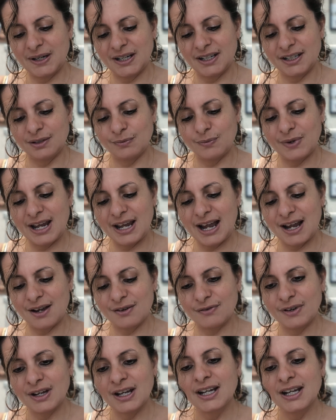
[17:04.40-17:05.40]
but we
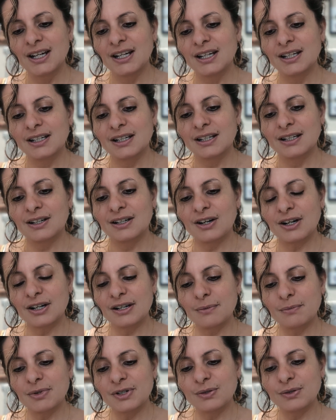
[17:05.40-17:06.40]
have card
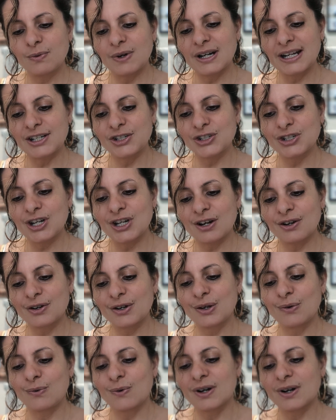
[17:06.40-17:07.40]
number 20 share
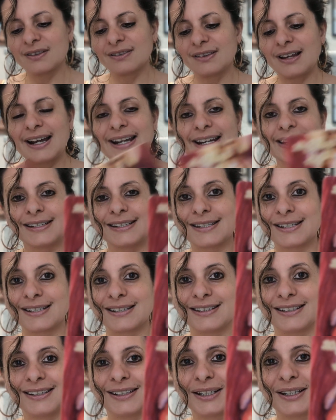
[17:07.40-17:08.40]
your light
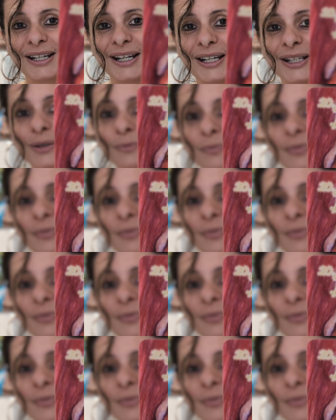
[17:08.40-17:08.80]
and